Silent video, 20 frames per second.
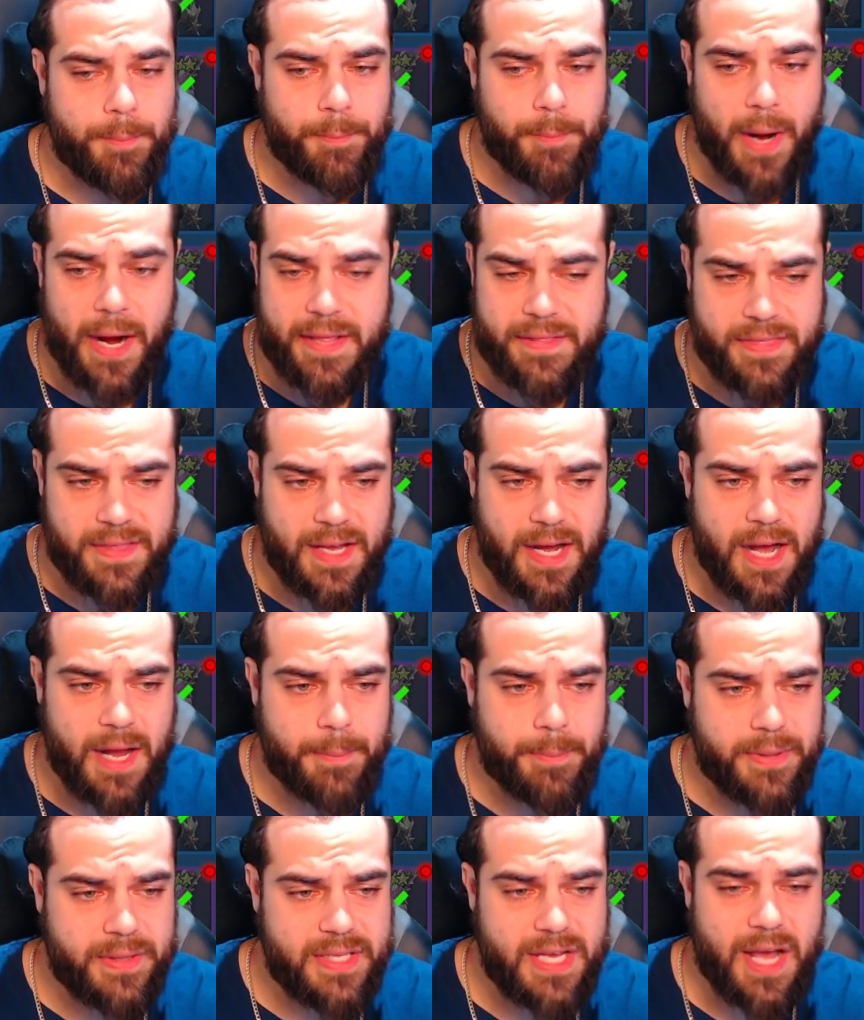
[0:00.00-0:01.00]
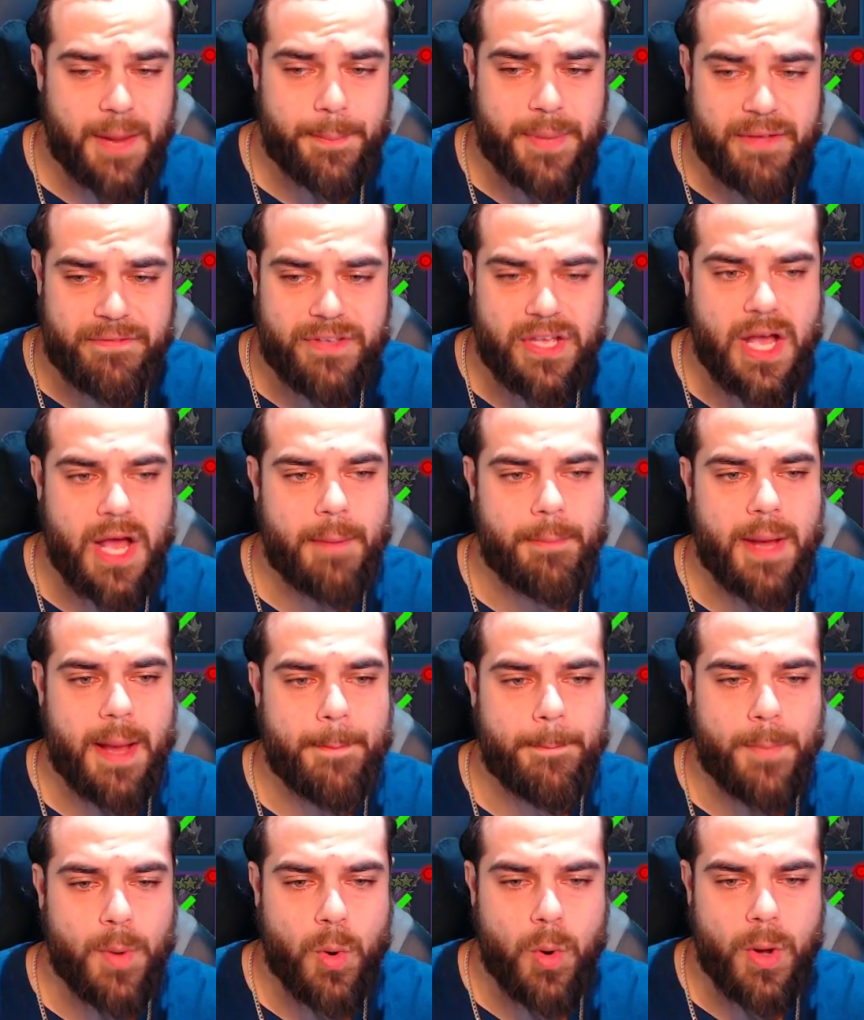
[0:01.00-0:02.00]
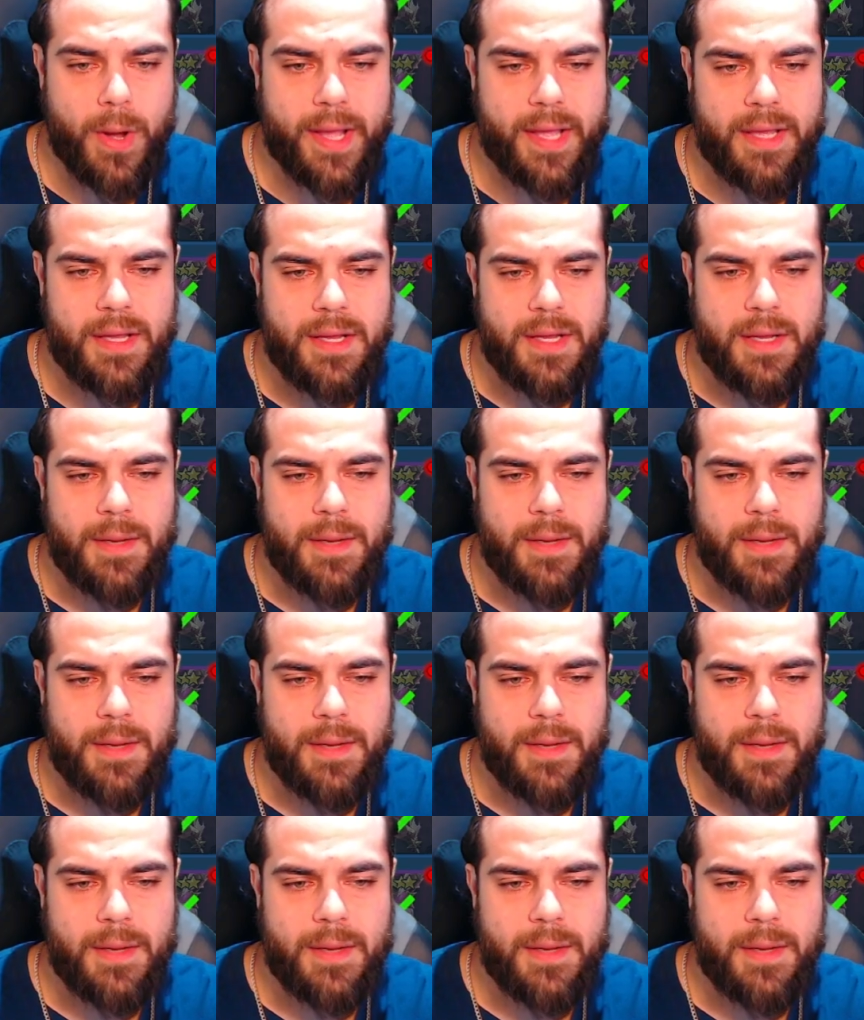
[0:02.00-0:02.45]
Pythion, my boy.